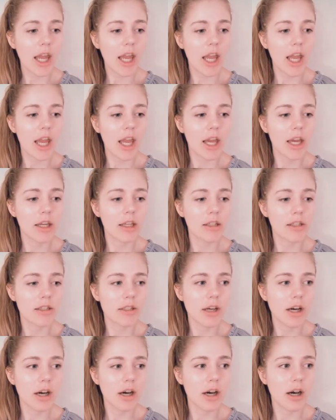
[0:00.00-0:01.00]

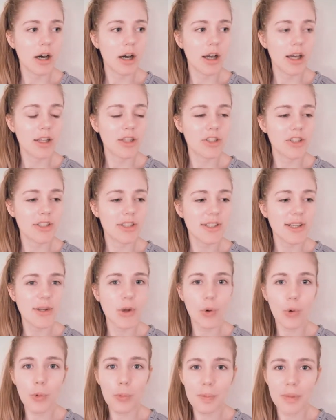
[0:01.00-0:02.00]
And she
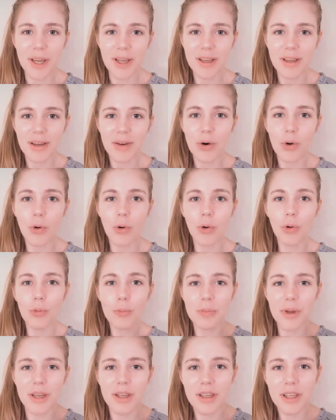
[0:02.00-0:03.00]
said, "Opik,
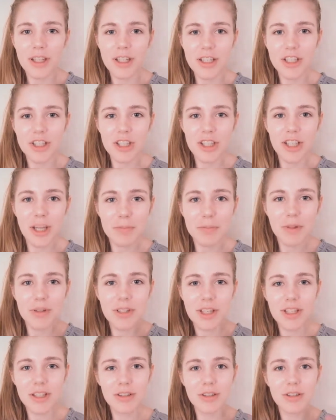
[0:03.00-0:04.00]
opik." And she kept on
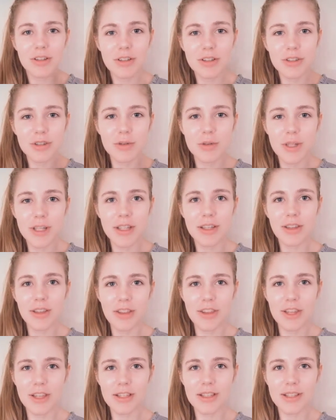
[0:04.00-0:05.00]
like doing
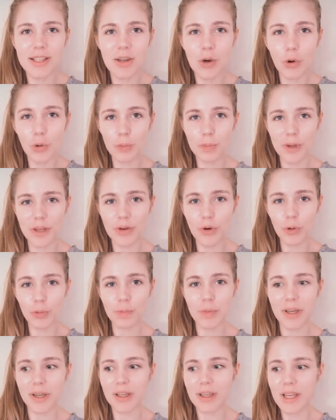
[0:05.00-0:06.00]
this, like opik,
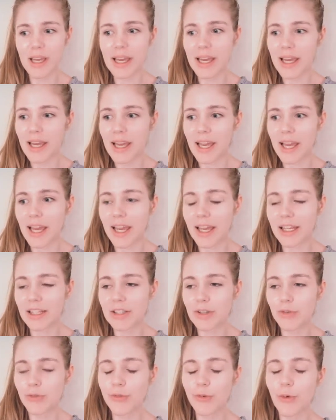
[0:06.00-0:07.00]
opik.
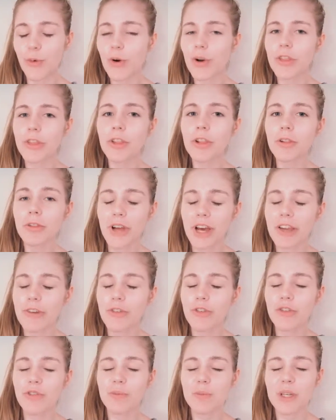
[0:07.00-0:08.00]
And for the
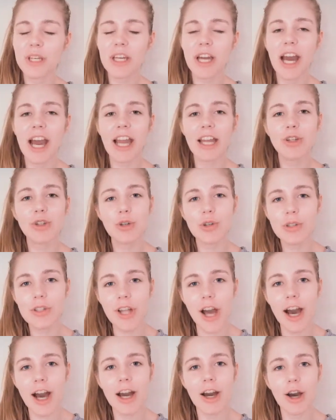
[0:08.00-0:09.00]
life of me, I could
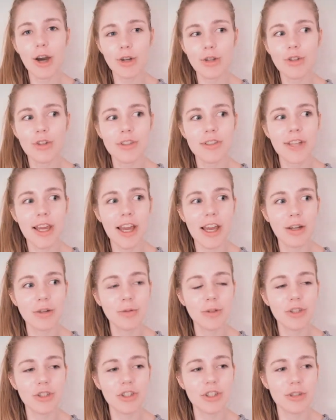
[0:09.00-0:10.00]
not
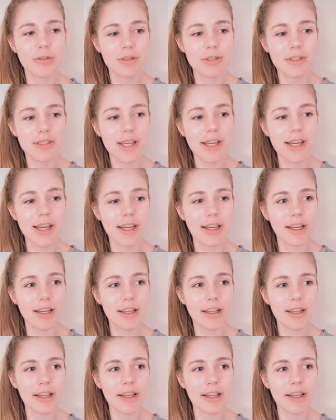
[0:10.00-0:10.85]
understand what she was saying.